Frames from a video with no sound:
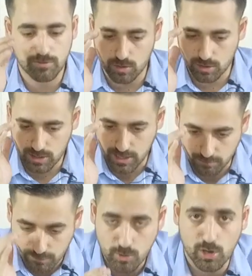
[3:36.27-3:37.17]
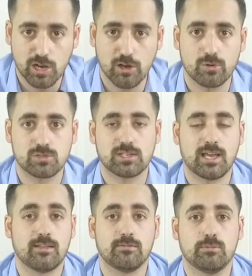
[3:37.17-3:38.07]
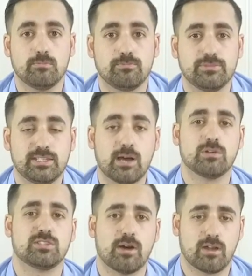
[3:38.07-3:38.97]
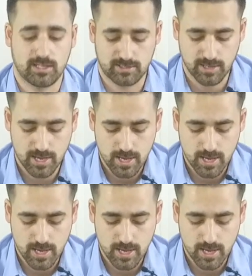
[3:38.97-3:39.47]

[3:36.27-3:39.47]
very getting very close, and that was about it.